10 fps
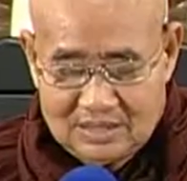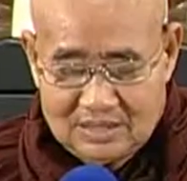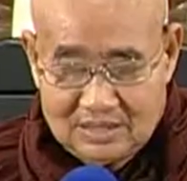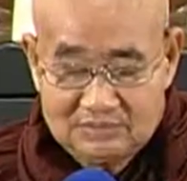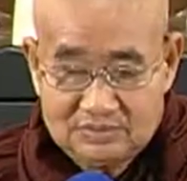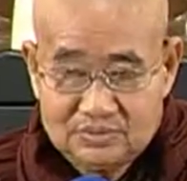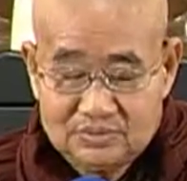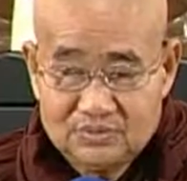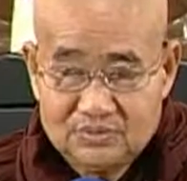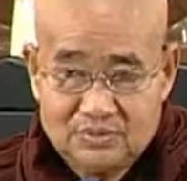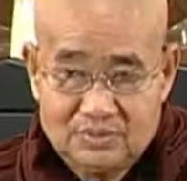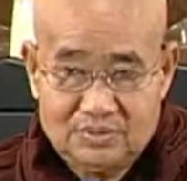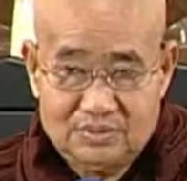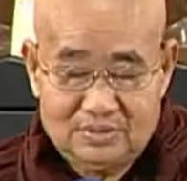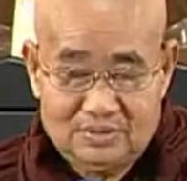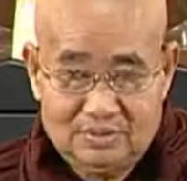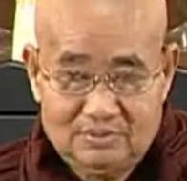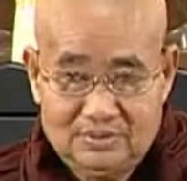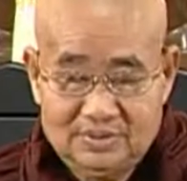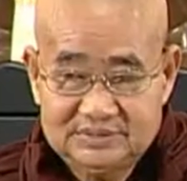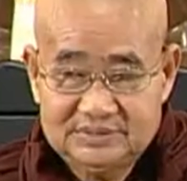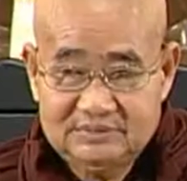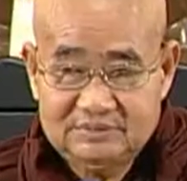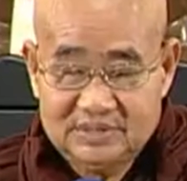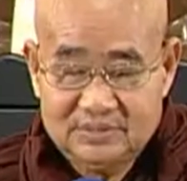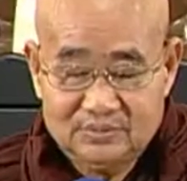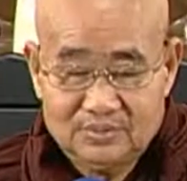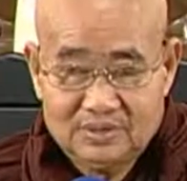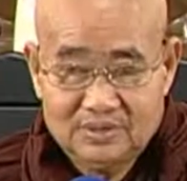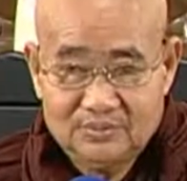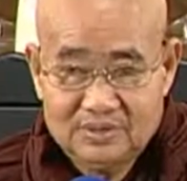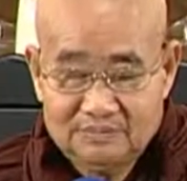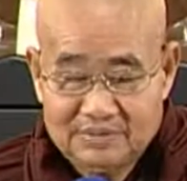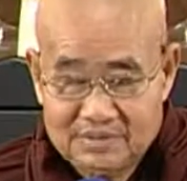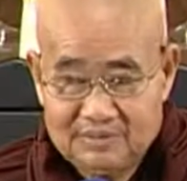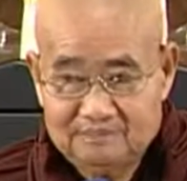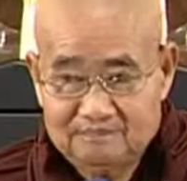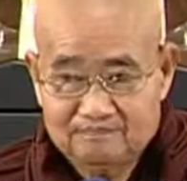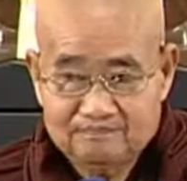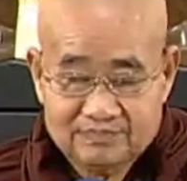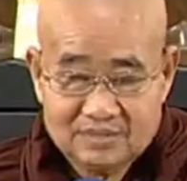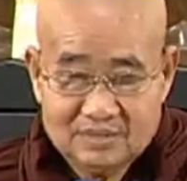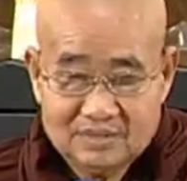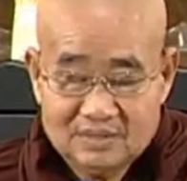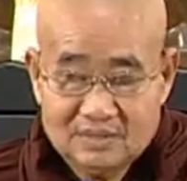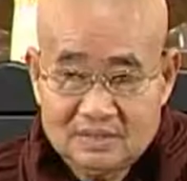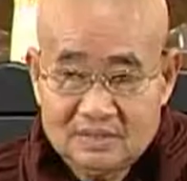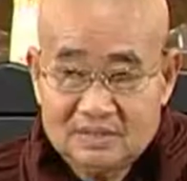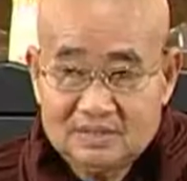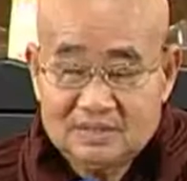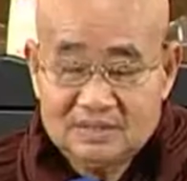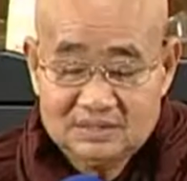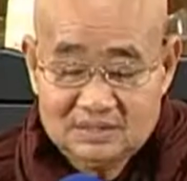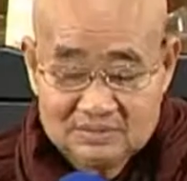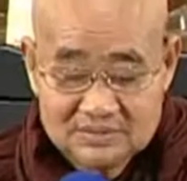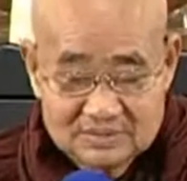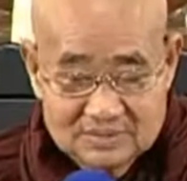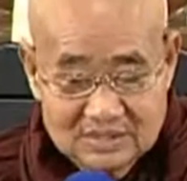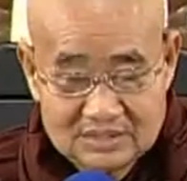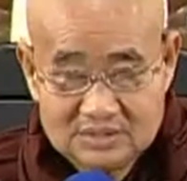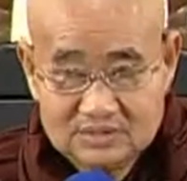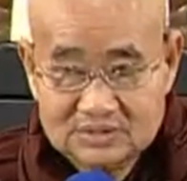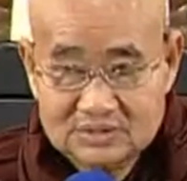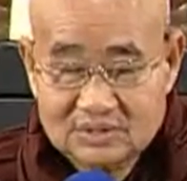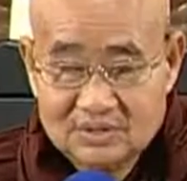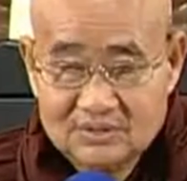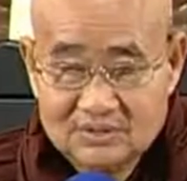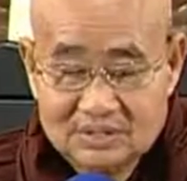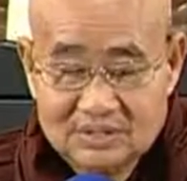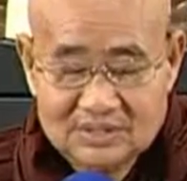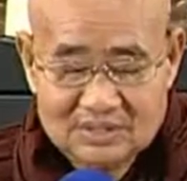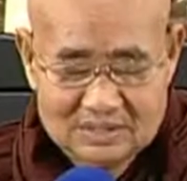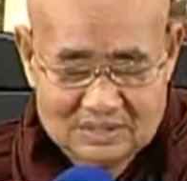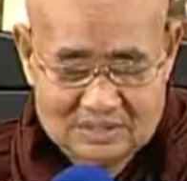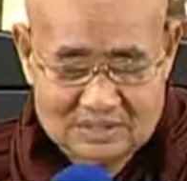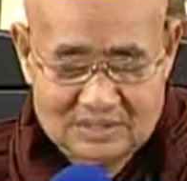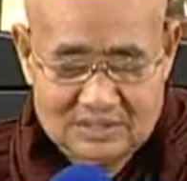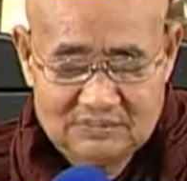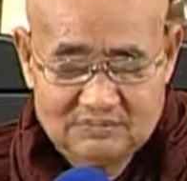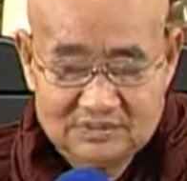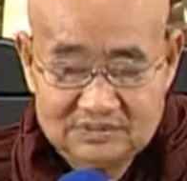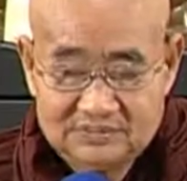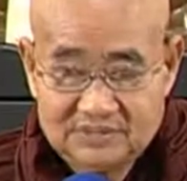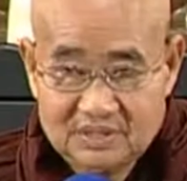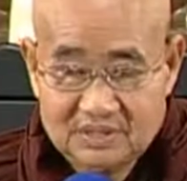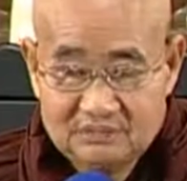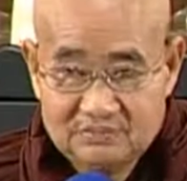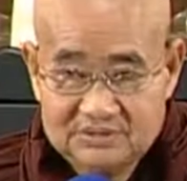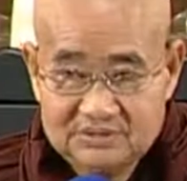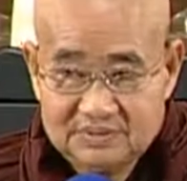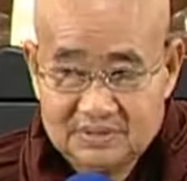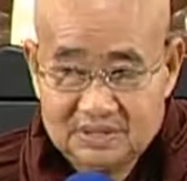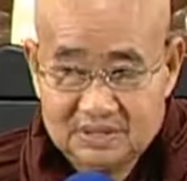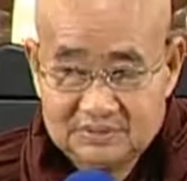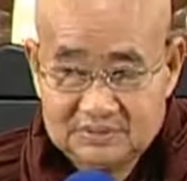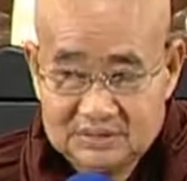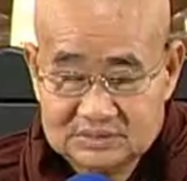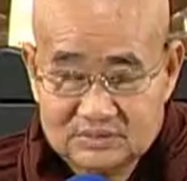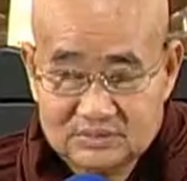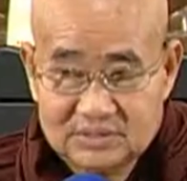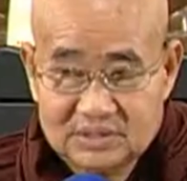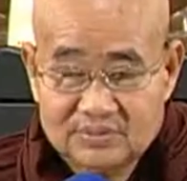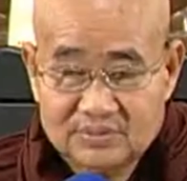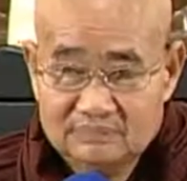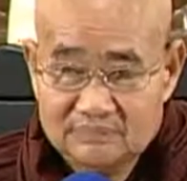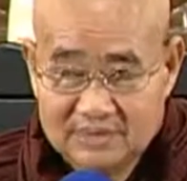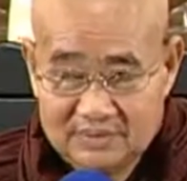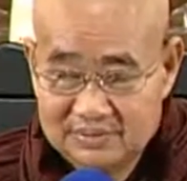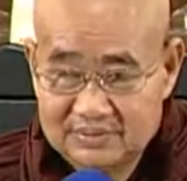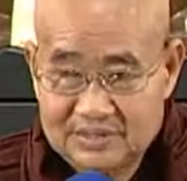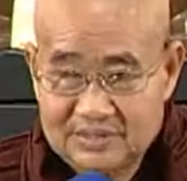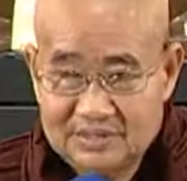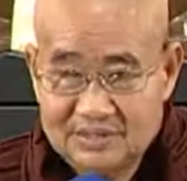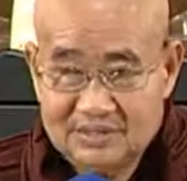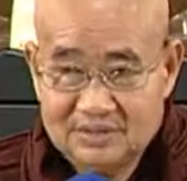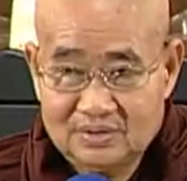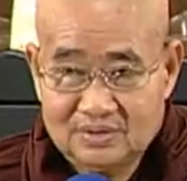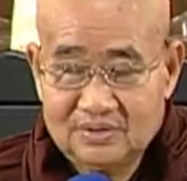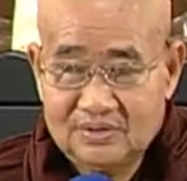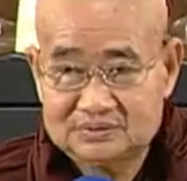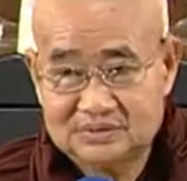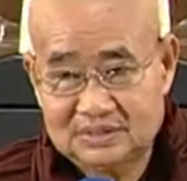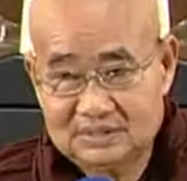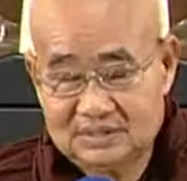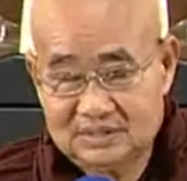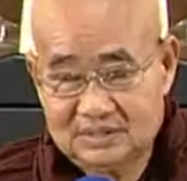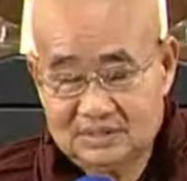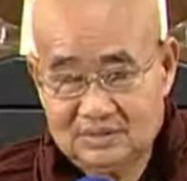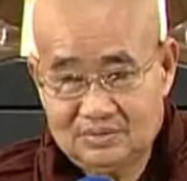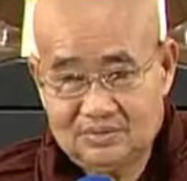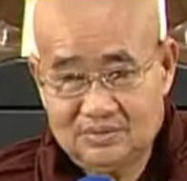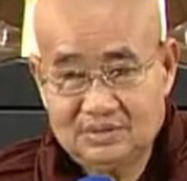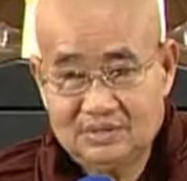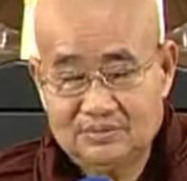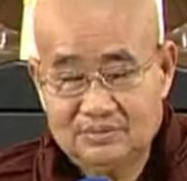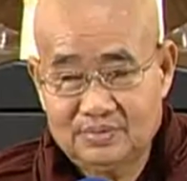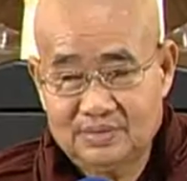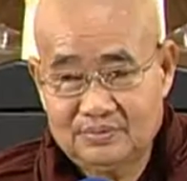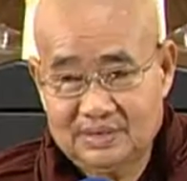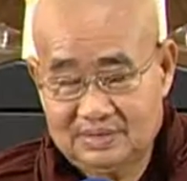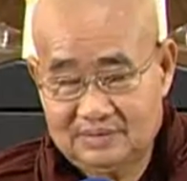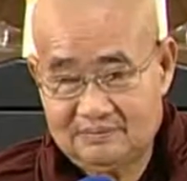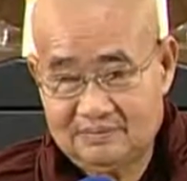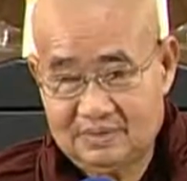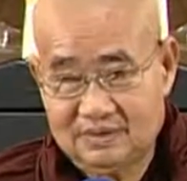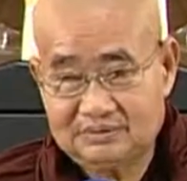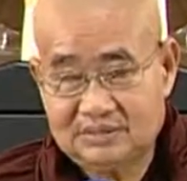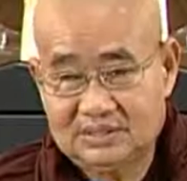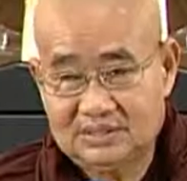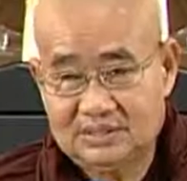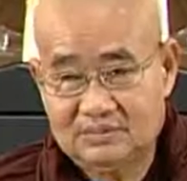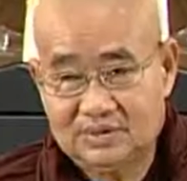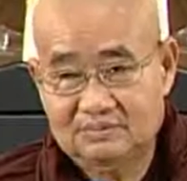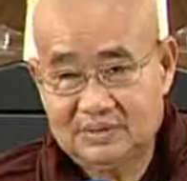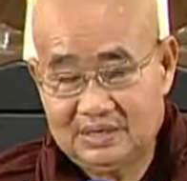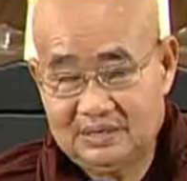up to, for example, within 1 mile, then he should try to see only the visible objects within 1 mile only, not outside the within 1 mile, outside the 1 mile.